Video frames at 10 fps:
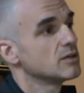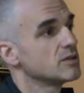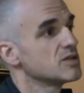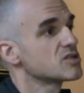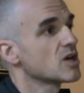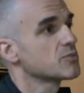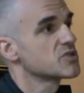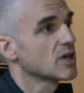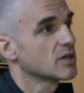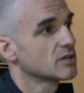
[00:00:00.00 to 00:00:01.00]
the
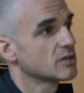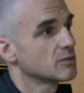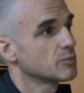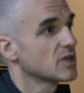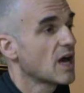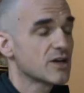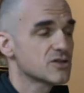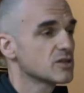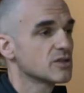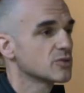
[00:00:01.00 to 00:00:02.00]
subject, but
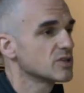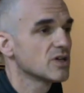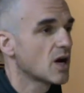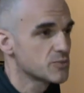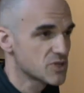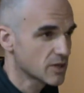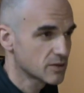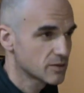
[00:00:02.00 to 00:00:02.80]
actually we're the object.